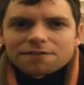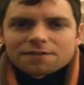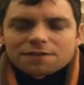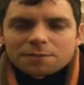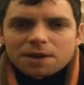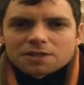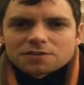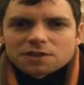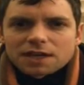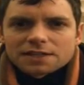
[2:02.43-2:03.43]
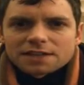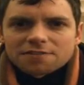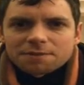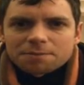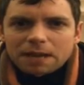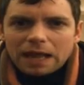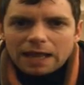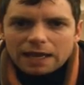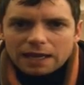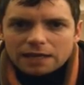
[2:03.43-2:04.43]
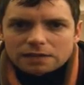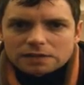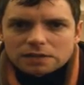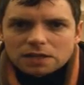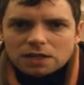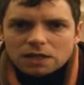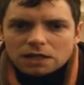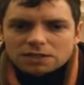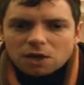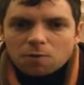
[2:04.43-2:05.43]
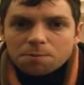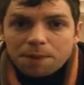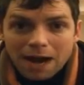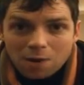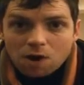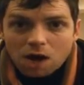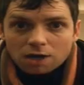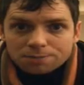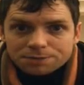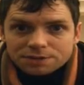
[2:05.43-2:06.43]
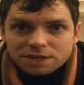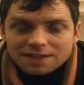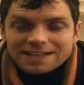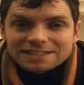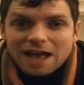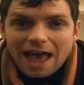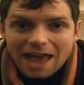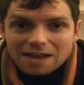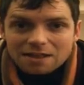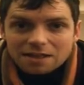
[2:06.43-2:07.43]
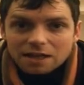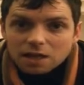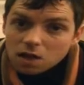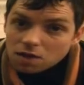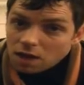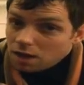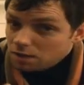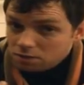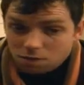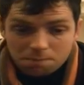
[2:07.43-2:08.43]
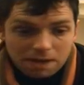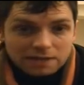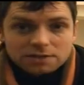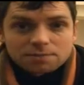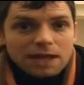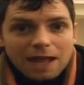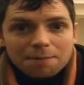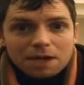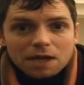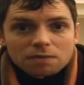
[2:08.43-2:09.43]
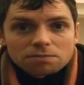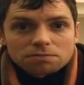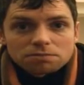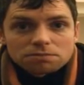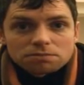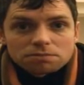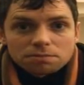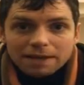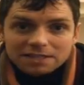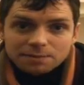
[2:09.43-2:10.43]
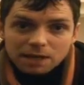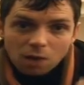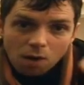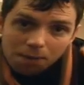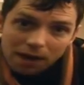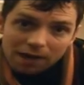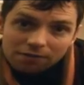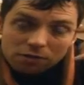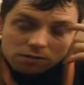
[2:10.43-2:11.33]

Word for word: And for the past few days, I've been playing it. So, power ups. These are anything that, that makes me happier, makes me go up a level.